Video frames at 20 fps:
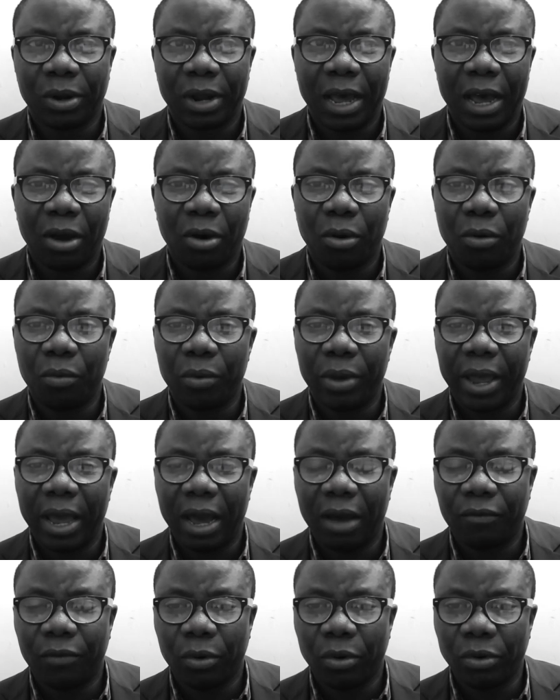how come we
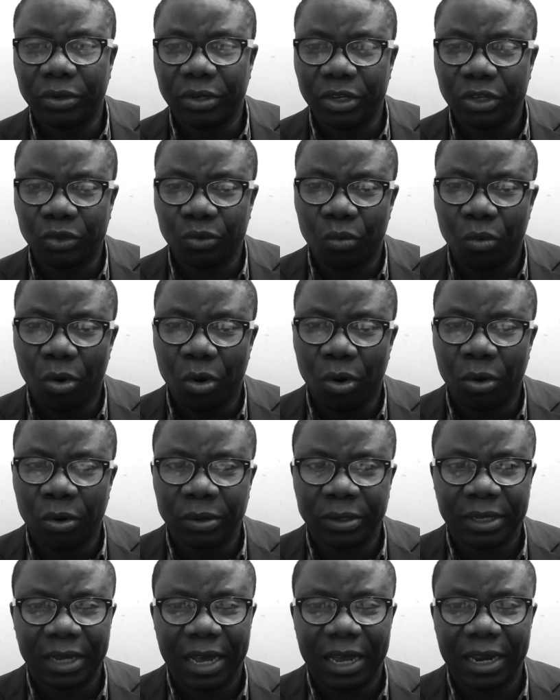have all these
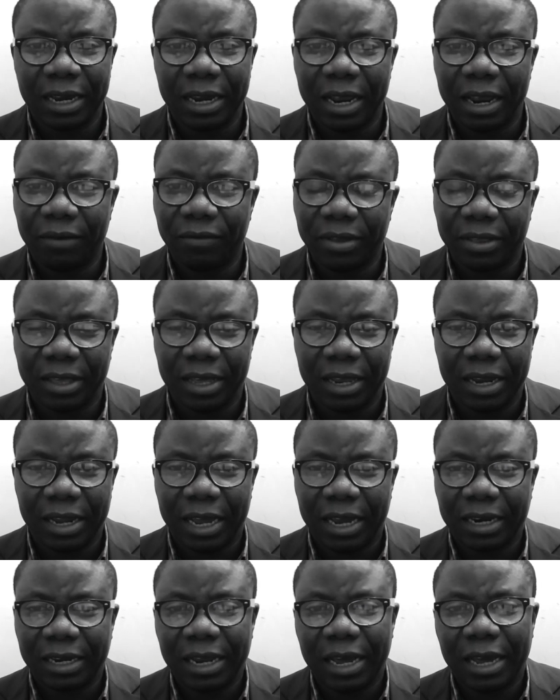worlds and everything
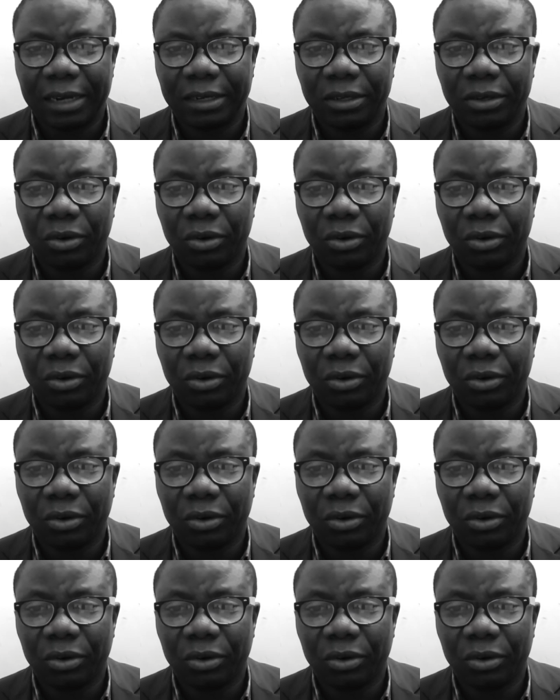like that?